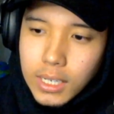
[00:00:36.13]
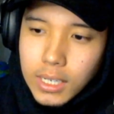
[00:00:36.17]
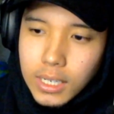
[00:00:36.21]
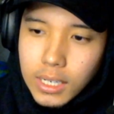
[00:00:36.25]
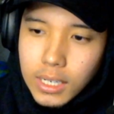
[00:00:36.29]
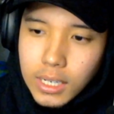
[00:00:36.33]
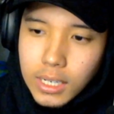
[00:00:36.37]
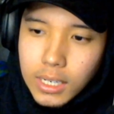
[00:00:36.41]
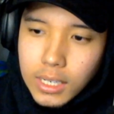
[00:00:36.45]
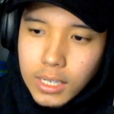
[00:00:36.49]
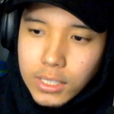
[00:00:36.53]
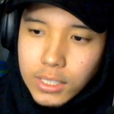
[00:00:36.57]

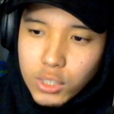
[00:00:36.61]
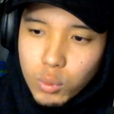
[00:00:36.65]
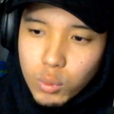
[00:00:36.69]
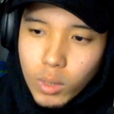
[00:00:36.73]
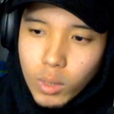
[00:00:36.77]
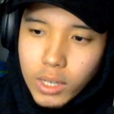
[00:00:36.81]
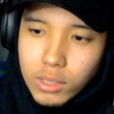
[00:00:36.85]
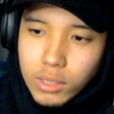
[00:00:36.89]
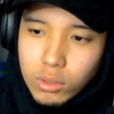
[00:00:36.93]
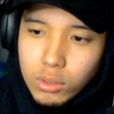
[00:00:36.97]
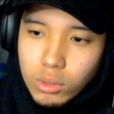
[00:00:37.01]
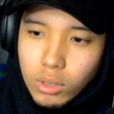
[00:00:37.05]
I just
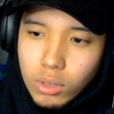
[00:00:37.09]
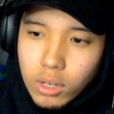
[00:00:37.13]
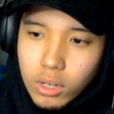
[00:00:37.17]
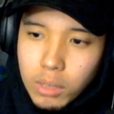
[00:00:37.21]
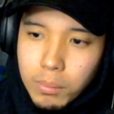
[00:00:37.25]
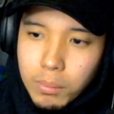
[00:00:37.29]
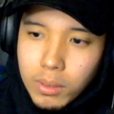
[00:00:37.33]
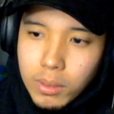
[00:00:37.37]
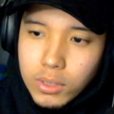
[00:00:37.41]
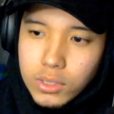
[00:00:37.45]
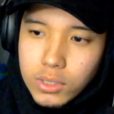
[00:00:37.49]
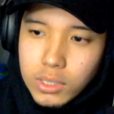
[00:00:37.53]
wanted to talk
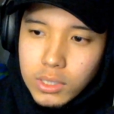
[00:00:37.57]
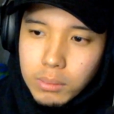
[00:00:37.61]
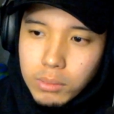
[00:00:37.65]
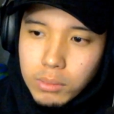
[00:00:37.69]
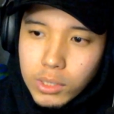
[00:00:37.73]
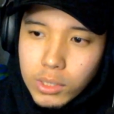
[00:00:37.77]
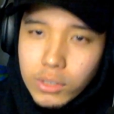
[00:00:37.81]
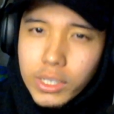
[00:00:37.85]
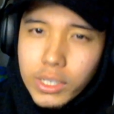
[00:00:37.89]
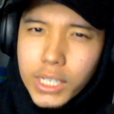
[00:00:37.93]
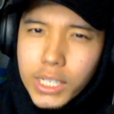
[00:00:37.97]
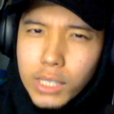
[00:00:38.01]
about
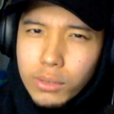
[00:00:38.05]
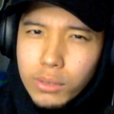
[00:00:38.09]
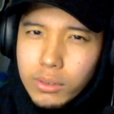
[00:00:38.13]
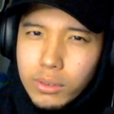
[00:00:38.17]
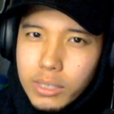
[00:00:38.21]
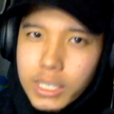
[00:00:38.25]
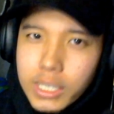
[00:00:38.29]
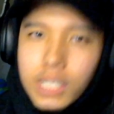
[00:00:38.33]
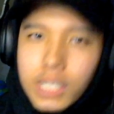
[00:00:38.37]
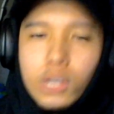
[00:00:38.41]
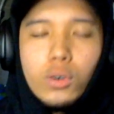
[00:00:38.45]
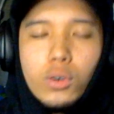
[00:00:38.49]
something real
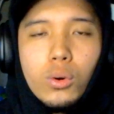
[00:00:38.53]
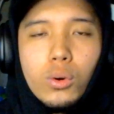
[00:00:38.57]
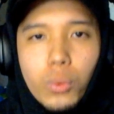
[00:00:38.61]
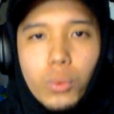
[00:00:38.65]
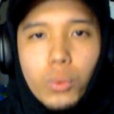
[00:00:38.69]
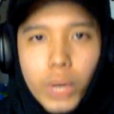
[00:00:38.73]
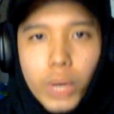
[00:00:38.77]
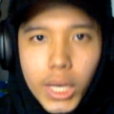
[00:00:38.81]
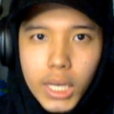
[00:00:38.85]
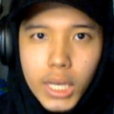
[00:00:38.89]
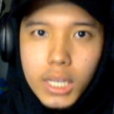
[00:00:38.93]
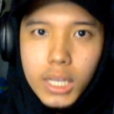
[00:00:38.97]

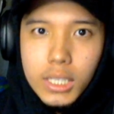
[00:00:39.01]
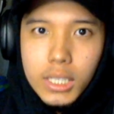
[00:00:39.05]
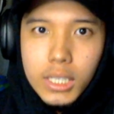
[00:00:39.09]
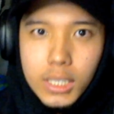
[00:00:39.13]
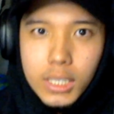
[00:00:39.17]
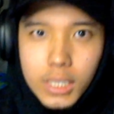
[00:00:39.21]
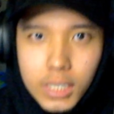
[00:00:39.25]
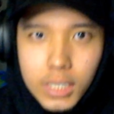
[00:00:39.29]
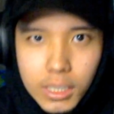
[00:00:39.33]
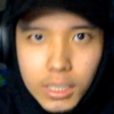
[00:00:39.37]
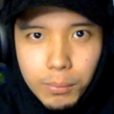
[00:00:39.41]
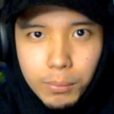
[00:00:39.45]
quick.
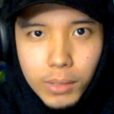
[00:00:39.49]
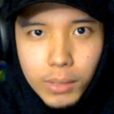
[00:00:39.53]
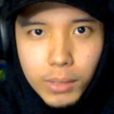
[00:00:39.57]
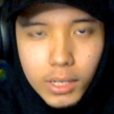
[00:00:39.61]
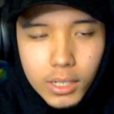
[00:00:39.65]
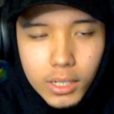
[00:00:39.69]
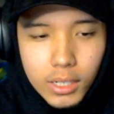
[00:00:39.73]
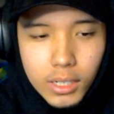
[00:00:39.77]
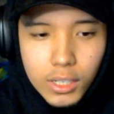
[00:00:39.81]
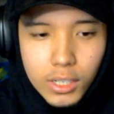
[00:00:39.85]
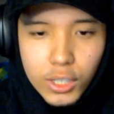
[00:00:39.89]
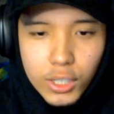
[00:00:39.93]
Keep it
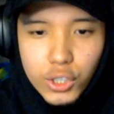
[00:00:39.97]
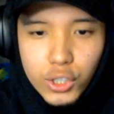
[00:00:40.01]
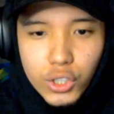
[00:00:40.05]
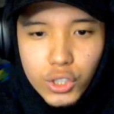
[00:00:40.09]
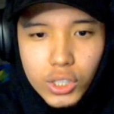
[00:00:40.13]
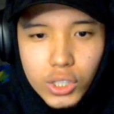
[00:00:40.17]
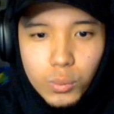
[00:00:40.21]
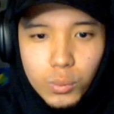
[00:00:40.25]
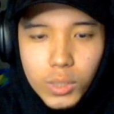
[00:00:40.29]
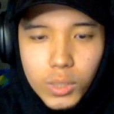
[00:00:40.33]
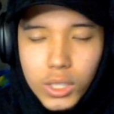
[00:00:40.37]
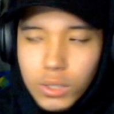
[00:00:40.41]

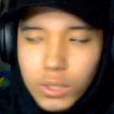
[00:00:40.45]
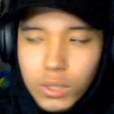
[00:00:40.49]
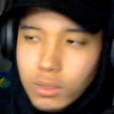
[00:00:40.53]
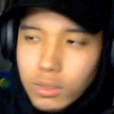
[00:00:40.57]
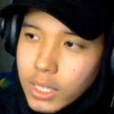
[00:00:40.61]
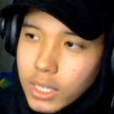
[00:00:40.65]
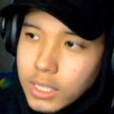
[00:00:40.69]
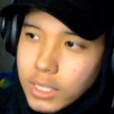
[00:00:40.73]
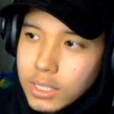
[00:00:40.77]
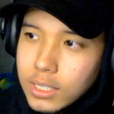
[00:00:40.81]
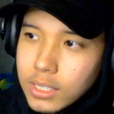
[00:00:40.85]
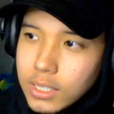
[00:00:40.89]
100 with you
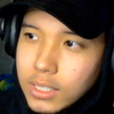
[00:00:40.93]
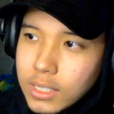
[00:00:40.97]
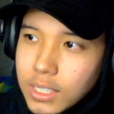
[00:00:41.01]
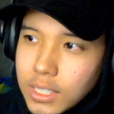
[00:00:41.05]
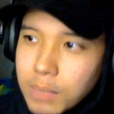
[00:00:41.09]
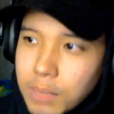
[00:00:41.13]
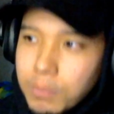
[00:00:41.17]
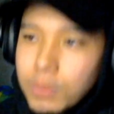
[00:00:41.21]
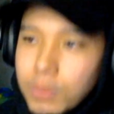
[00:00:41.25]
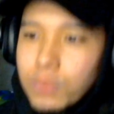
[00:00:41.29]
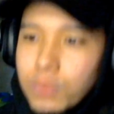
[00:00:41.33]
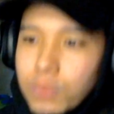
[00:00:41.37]
guys.
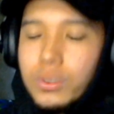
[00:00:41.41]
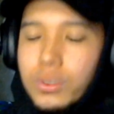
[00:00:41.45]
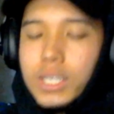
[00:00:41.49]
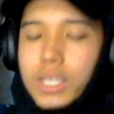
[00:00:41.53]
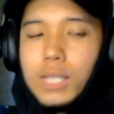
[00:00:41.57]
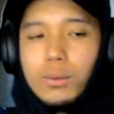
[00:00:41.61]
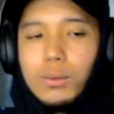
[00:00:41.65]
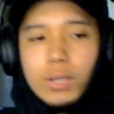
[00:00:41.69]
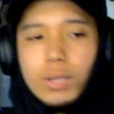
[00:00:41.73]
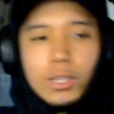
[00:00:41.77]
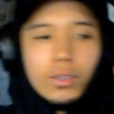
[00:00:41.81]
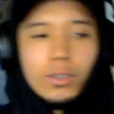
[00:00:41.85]
Keep it
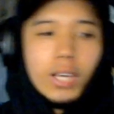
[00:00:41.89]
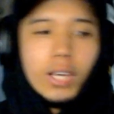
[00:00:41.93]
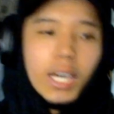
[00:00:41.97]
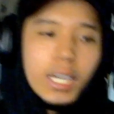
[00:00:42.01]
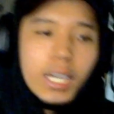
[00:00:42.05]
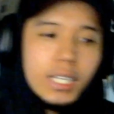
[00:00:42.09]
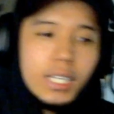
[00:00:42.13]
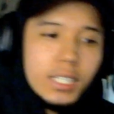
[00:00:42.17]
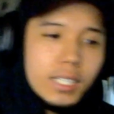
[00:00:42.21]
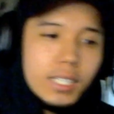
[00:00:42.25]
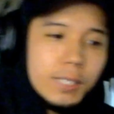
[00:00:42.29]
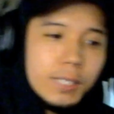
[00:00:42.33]
real with you guys.